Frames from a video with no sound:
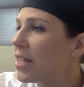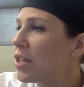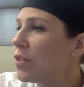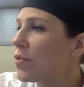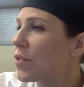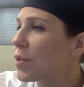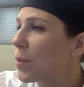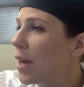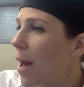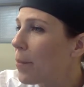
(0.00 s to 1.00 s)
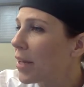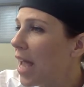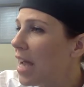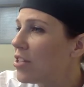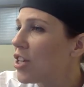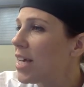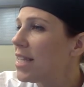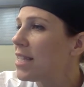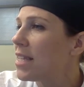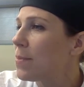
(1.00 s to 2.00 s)
It's used for sweet
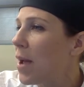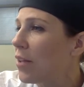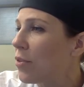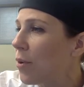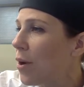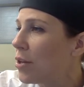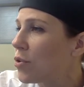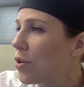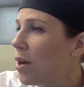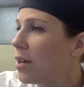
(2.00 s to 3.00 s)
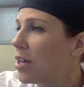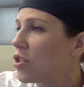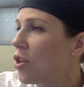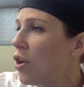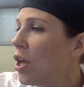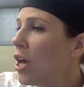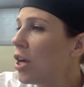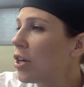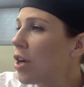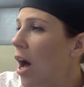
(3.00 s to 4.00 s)
applications. It's made through a traditional
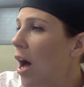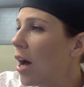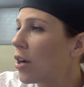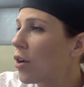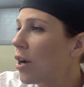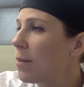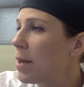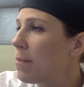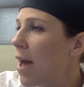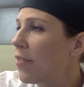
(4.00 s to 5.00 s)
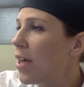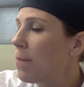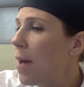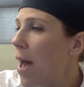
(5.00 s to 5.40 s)
creamy method.